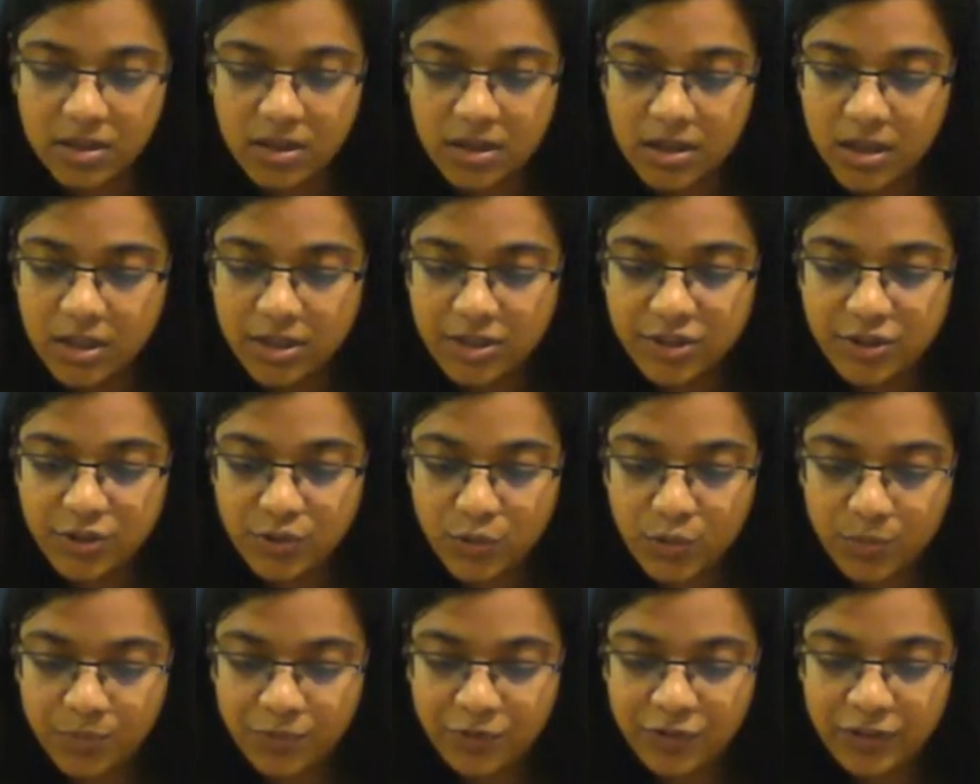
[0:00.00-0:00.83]
So
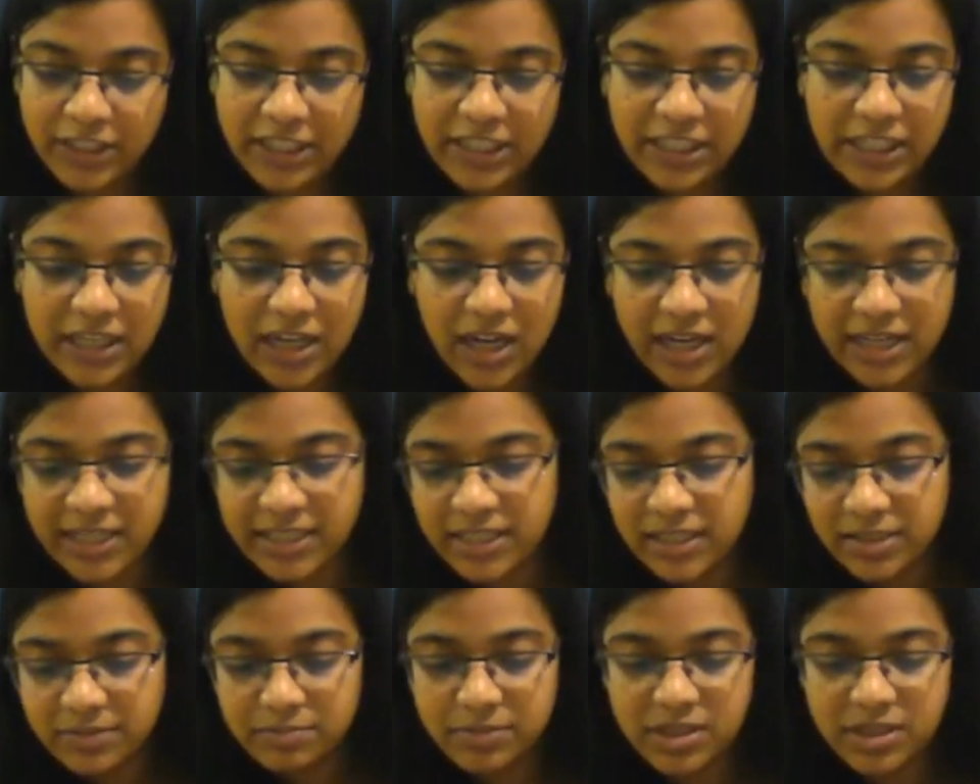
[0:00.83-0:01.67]
hopefully I
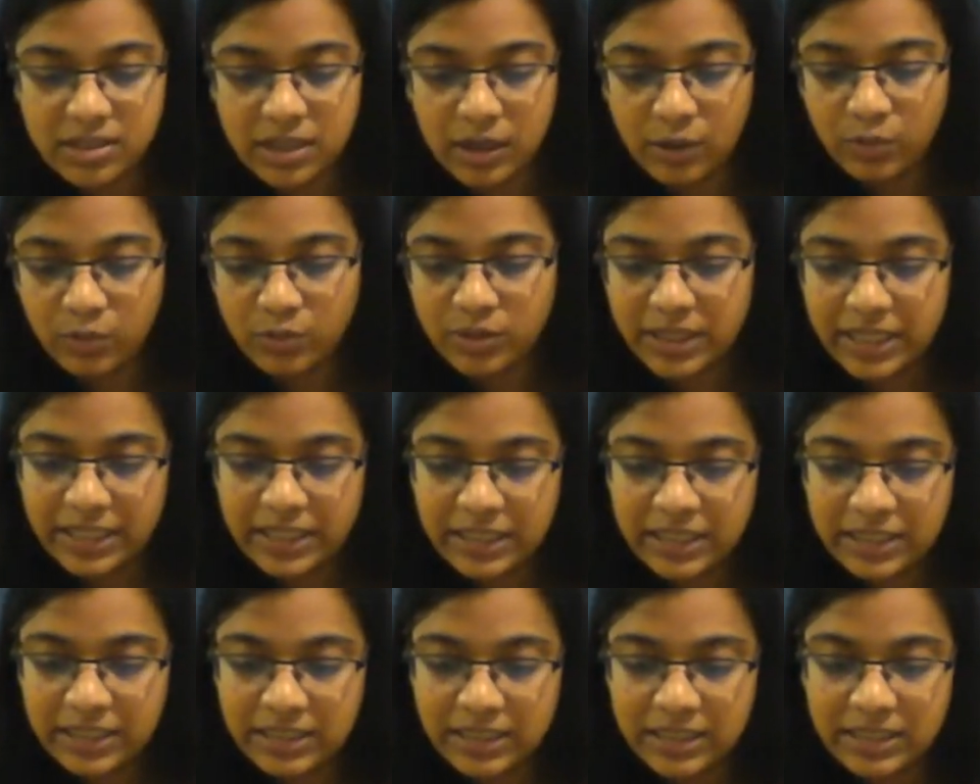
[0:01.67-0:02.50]
didn't miss out any
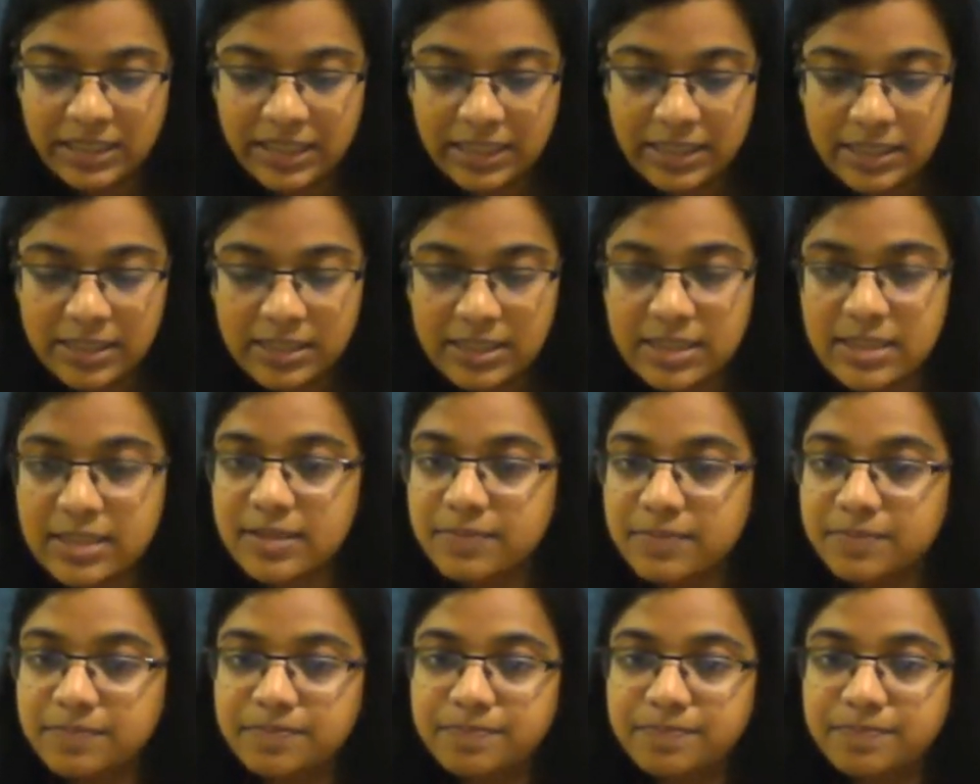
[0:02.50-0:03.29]
details.